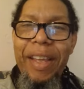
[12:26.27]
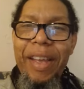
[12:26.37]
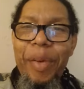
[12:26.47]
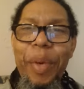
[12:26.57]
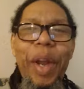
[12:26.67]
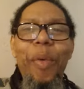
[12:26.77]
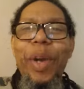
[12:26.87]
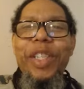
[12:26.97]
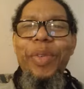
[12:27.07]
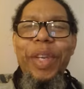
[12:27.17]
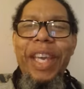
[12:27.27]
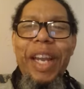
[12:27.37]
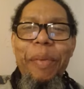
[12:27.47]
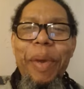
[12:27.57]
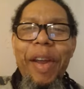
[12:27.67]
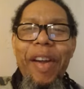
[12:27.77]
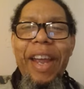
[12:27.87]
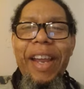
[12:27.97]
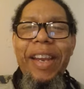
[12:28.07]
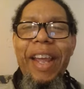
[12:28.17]
We don't want you to get up here
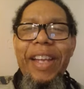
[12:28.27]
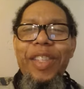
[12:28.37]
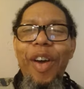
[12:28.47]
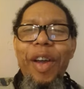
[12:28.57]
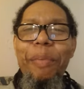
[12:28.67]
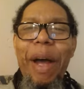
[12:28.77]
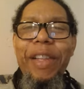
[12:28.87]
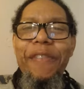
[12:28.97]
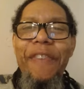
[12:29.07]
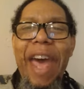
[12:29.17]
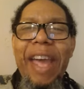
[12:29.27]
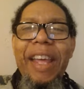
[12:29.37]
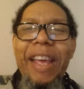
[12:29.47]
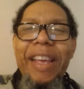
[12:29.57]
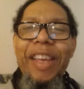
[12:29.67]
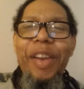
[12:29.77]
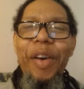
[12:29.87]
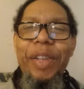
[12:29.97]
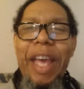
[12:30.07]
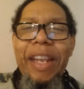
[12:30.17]
and talk about the fact, you
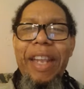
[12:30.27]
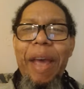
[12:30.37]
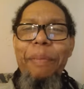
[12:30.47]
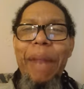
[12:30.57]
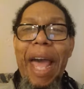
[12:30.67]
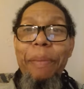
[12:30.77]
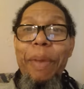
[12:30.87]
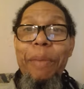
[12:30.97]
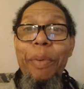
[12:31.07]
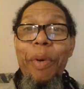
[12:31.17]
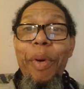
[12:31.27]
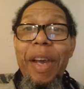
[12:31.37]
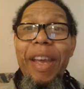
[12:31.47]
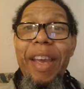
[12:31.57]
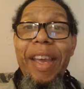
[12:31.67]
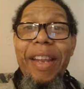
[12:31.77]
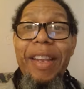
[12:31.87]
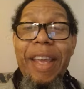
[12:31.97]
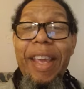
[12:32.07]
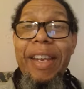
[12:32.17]
know, that black people
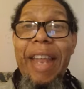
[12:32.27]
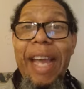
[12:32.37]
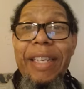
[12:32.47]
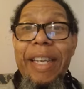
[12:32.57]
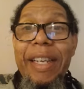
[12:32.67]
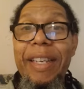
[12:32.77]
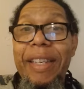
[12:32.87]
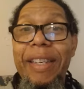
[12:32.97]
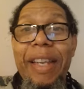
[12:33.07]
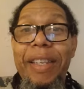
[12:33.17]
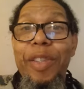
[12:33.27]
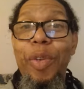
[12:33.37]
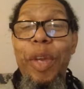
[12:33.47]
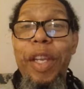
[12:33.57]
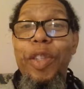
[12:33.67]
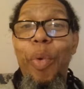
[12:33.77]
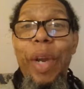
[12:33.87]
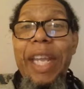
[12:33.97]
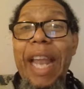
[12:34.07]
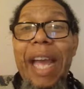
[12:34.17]
in
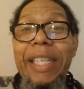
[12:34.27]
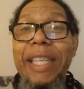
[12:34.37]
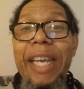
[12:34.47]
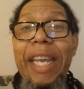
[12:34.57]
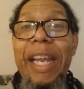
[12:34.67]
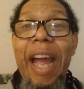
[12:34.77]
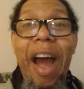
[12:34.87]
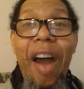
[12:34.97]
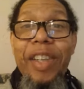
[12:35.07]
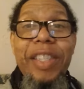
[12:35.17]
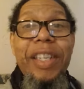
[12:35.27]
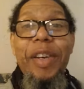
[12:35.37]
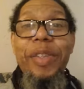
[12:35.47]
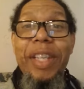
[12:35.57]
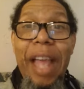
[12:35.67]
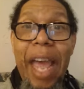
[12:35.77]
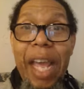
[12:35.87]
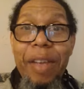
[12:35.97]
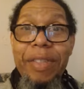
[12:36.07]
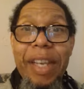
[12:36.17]
2019 are still
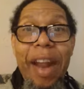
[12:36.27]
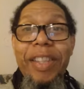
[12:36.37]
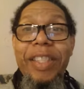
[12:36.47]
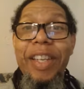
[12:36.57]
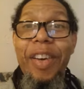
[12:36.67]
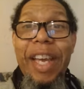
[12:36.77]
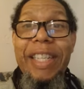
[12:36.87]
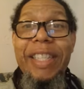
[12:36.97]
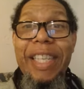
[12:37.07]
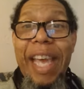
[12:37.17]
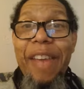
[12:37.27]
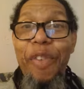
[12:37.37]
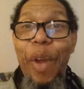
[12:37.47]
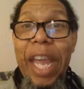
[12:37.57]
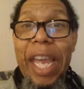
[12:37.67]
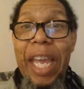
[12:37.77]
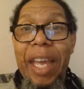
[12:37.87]
slaves and are still in slavery